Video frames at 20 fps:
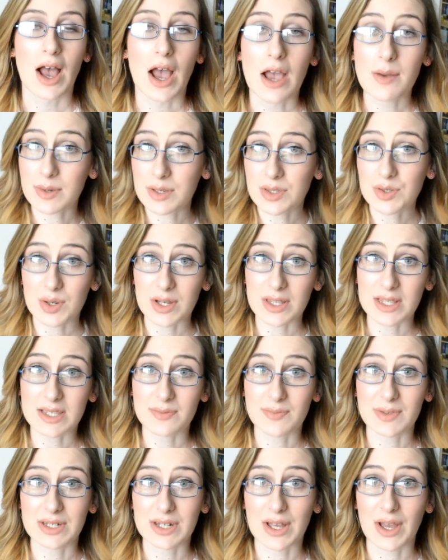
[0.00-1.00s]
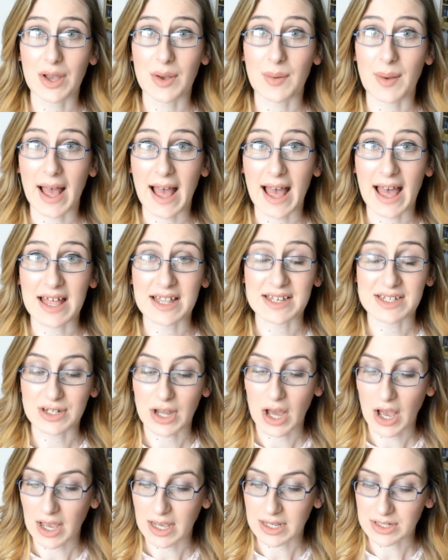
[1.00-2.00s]
I hope you enjoy this video and
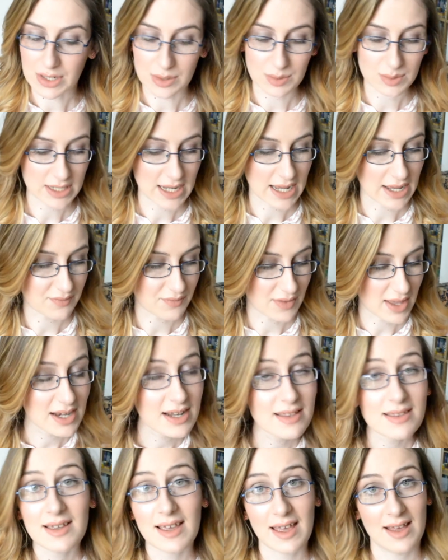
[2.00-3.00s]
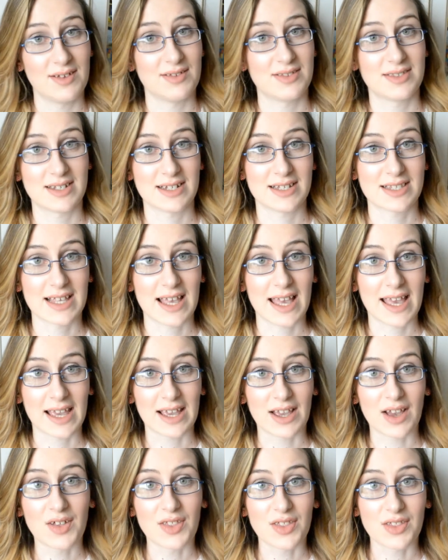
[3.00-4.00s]
I don't have anything else to
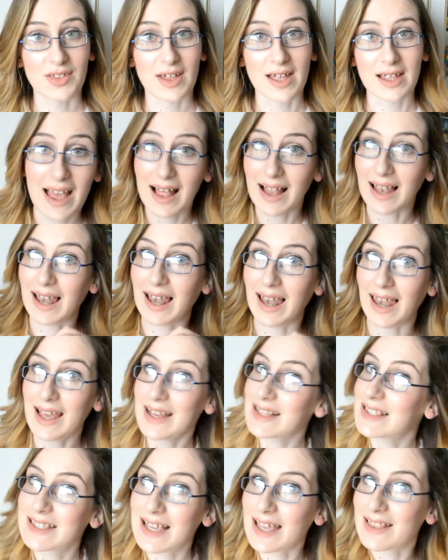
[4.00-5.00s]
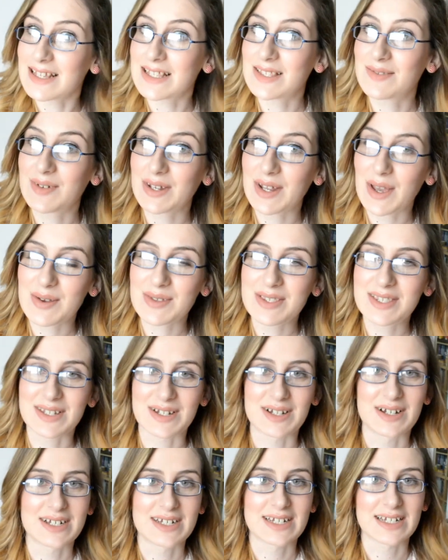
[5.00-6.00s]
say other than let's get this video
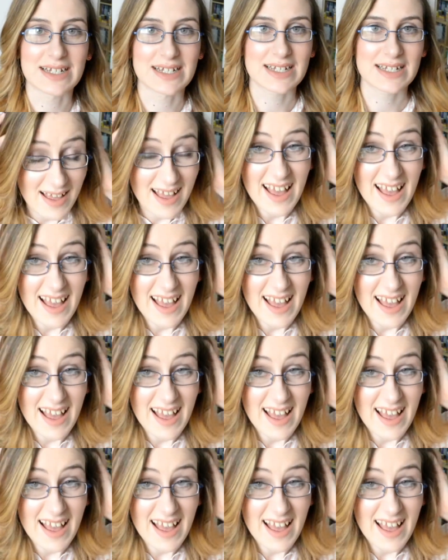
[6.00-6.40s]
started.